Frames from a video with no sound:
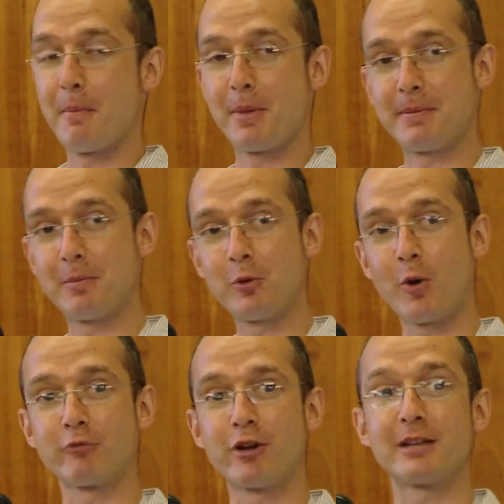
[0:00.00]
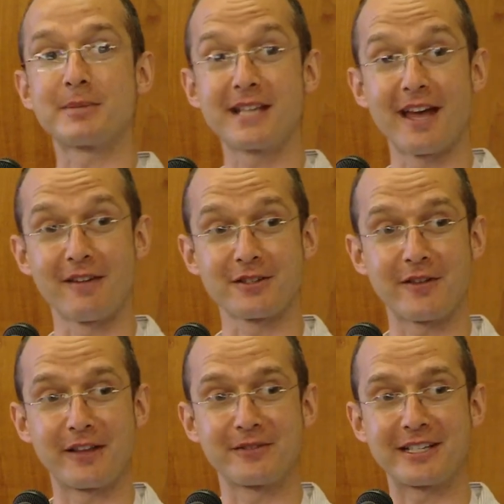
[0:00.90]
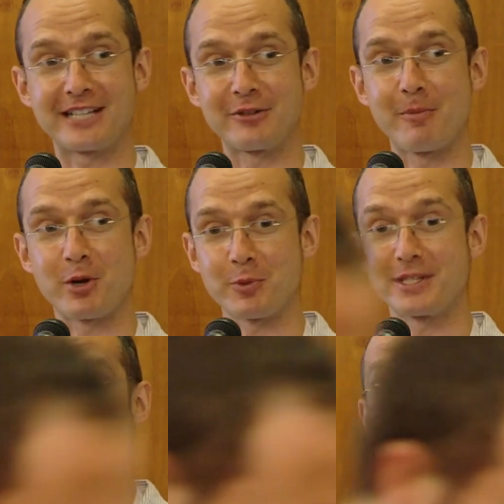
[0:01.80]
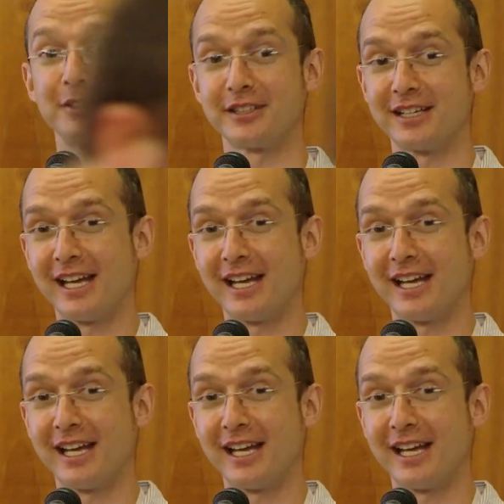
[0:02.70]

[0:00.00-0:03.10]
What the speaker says: But the people who want to run themselves are generally much more technical.